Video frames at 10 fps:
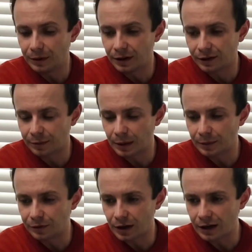be nice maybe
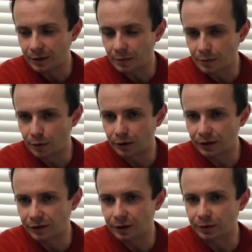if it had a more
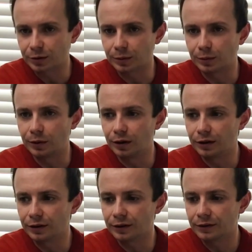distinguishable wall,
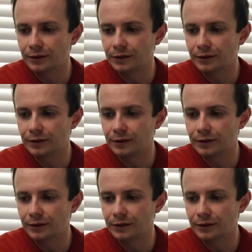though.